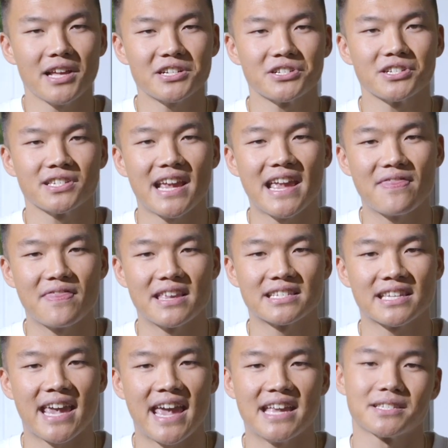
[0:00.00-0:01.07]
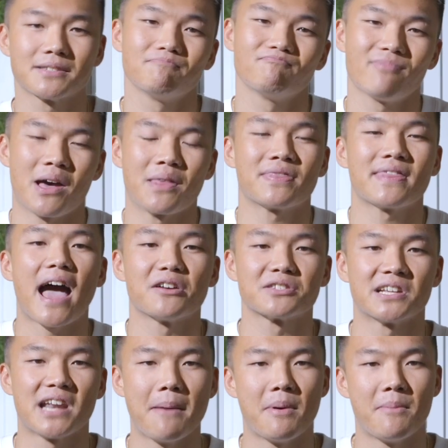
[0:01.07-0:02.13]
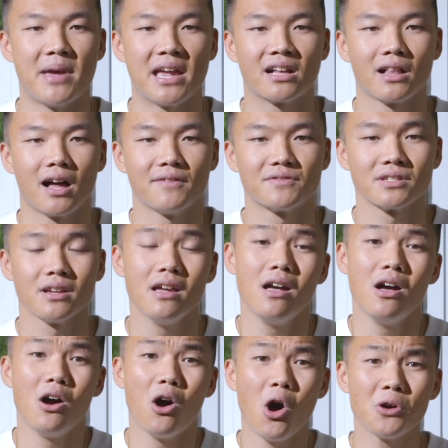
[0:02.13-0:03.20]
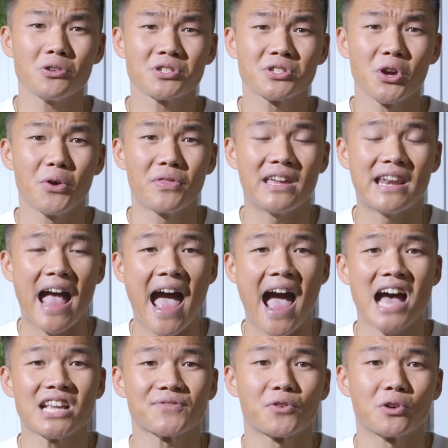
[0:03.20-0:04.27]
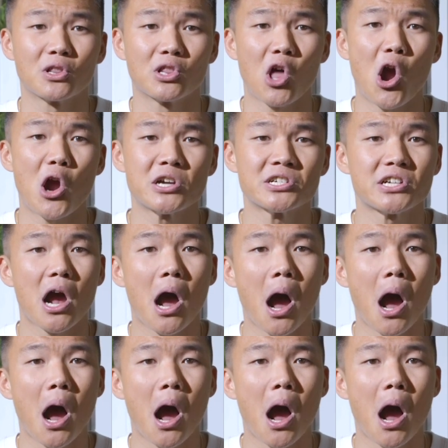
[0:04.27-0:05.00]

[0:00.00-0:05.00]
let's just say in this case, 1,000 MMA gloves. Also, they'd ask for a large